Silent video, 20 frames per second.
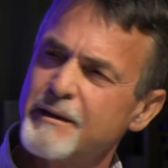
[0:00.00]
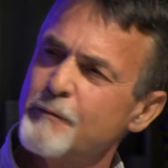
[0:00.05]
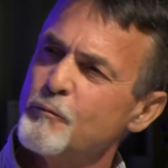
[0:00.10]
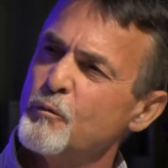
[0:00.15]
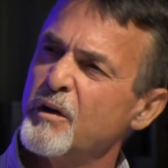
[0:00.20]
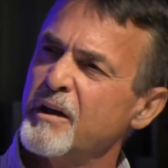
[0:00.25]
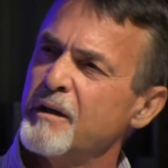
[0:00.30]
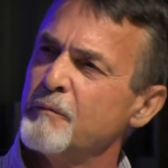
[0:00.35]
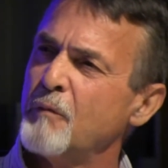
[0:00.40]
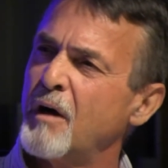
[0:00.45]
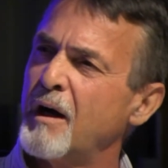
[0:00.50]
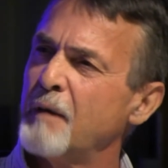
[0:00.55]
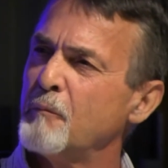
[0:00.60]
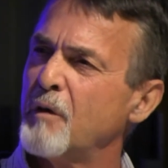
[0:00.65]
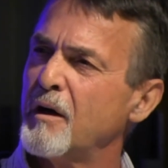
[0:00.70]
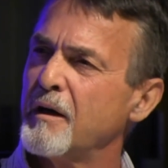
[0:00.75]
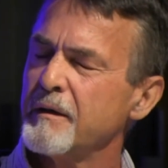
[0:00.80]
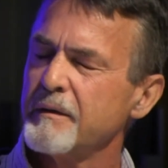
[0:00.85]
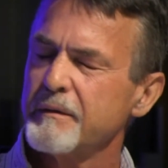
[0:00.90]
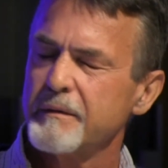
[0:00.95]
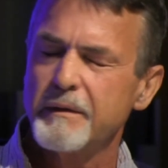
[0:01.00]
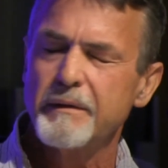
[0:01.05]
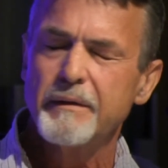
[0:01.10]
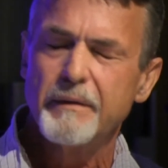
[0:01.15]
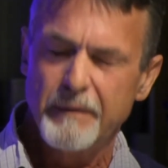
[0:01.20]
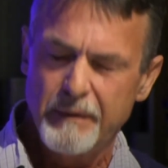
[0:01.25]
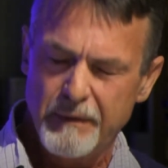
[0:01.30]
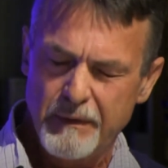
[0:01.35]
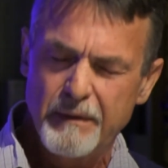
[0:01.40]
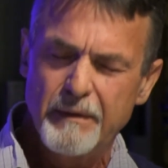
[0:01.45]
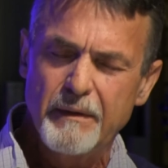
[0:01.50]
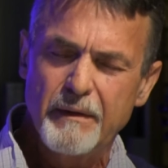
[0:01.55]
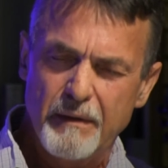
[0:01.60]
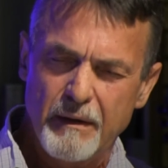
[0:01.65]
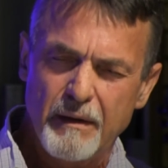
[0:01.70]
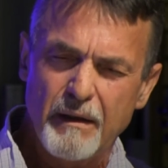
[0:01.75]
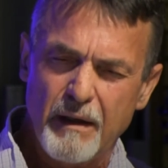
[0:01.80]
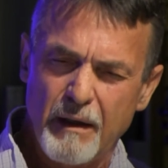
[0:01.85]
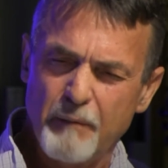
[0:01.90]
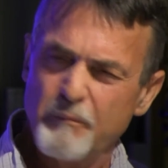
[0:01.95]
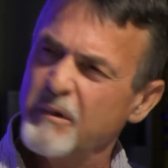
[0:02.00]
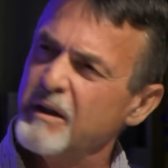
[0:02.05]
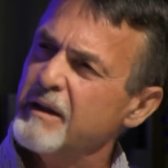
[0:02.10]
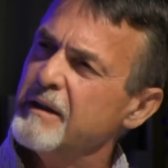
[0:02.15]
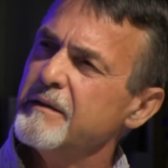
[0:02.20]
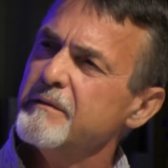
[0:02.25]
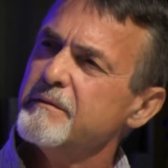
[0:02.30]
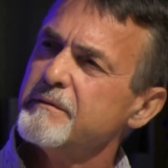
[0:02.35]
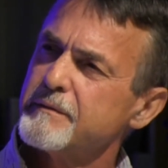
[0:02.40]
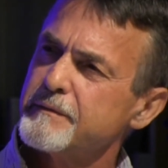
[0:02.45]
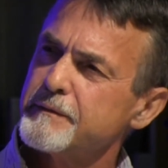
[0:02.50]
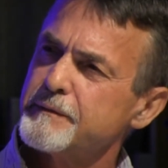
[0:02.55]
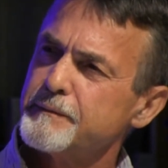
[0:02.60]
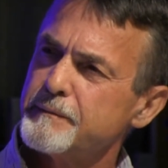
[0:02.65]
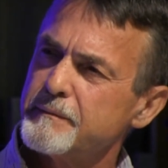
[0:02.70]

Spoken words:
some way in my mind, I believe.